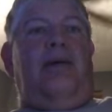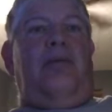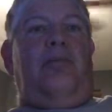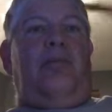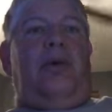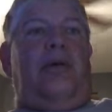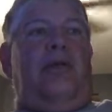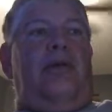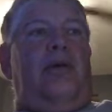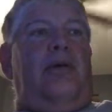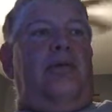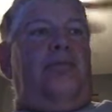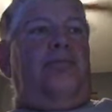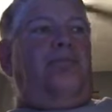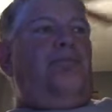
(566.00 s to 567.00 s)
But
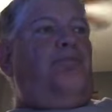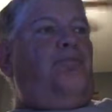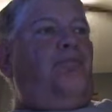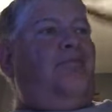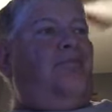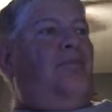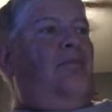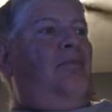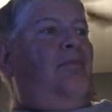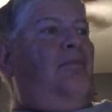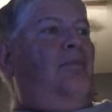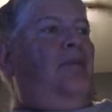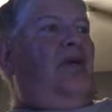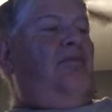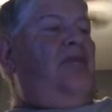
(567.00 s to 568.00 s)

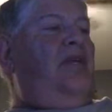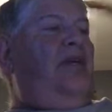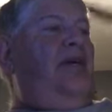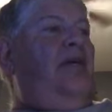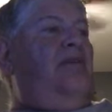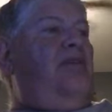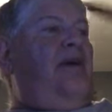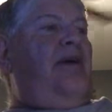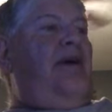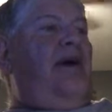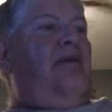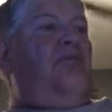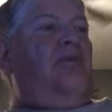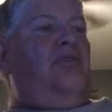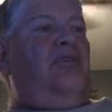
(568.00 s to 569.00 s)
everything else they
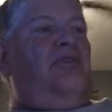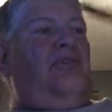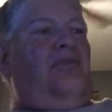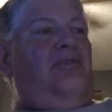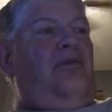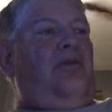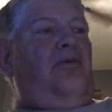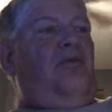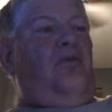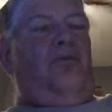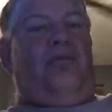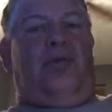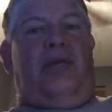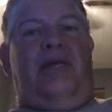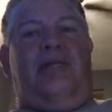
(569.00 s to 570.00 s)
had was just, you know, all
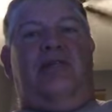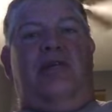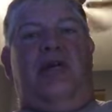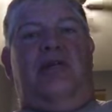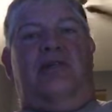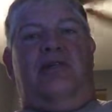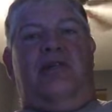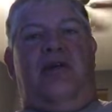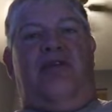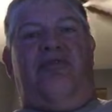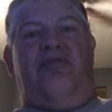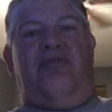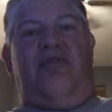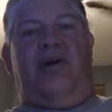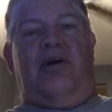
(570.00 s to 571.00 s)
plain Jane
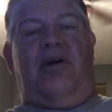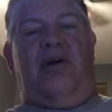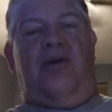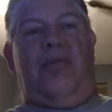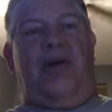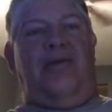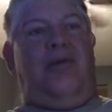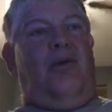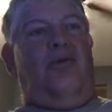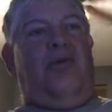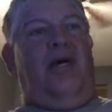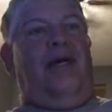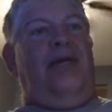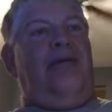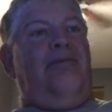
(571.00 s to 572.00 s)
stuff. I don't
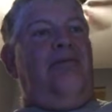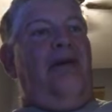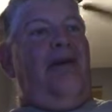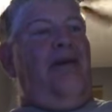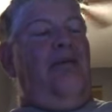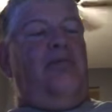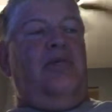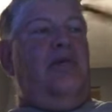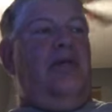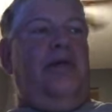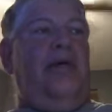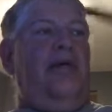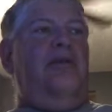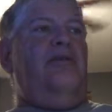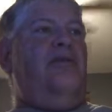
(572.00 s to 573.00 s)
like AMT
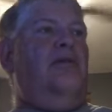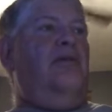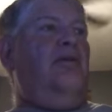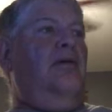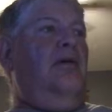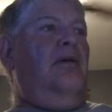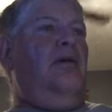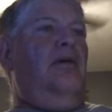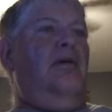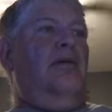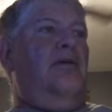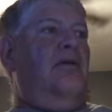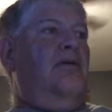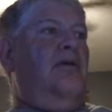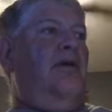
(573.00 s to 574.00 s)
kits,
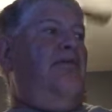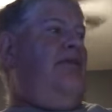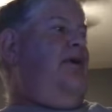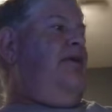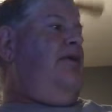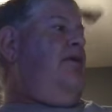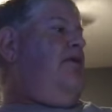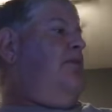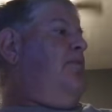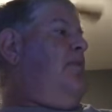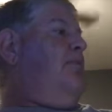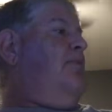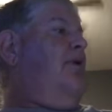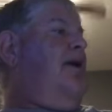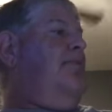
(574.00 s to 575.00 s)
as I've had nothing
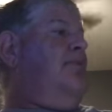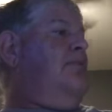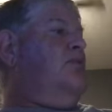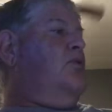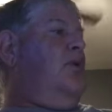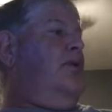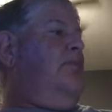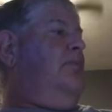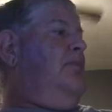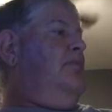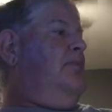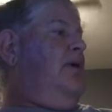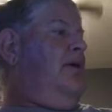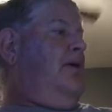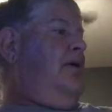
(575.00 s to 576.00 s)
but problems with them.
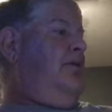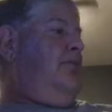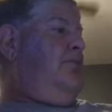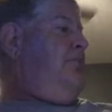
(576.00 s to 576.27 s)
I got a